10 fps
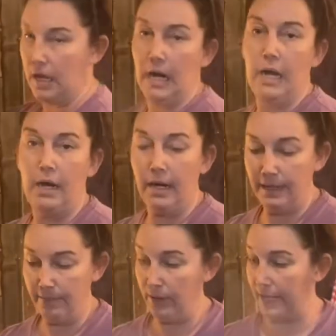Alright,
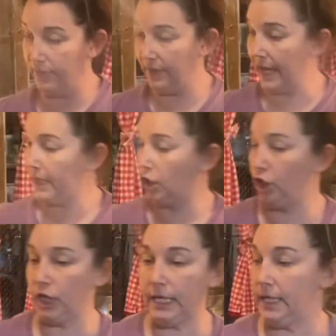I'm going to get that
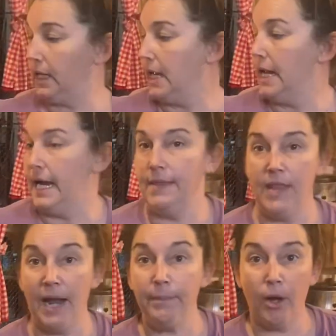cooking. And then
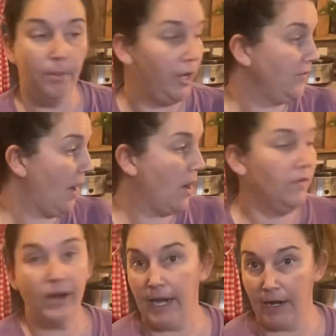I'm going to move y'all
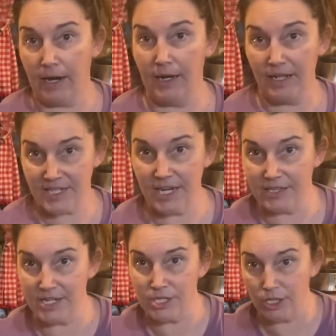over here and let's get
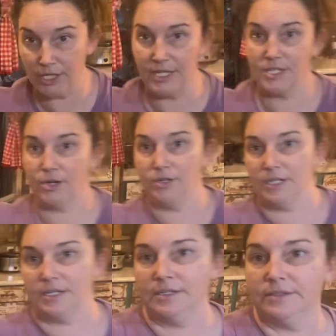these cookies started.